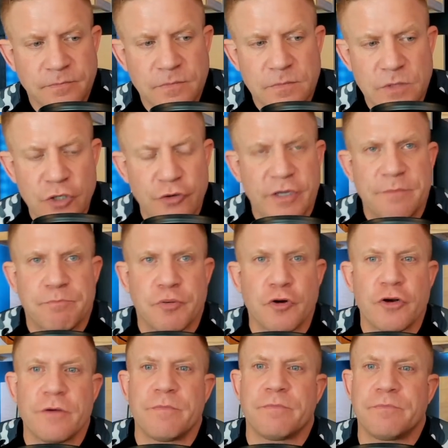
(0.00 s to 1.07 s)
You
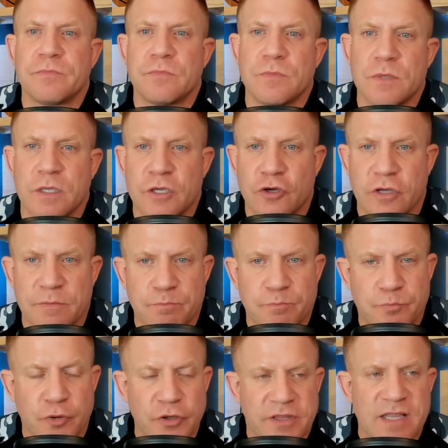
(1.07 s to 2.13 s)
can
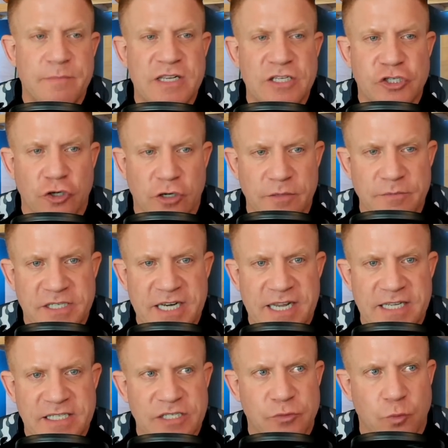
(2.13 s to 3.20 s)
put them in
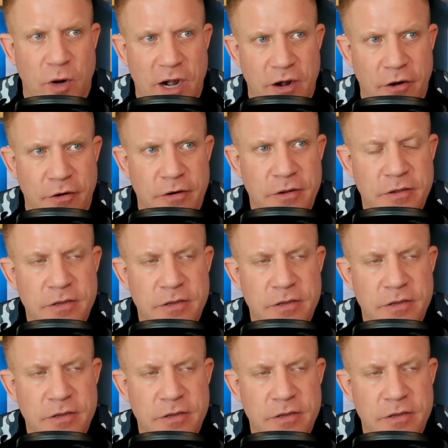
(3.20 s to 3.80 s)
circumstances where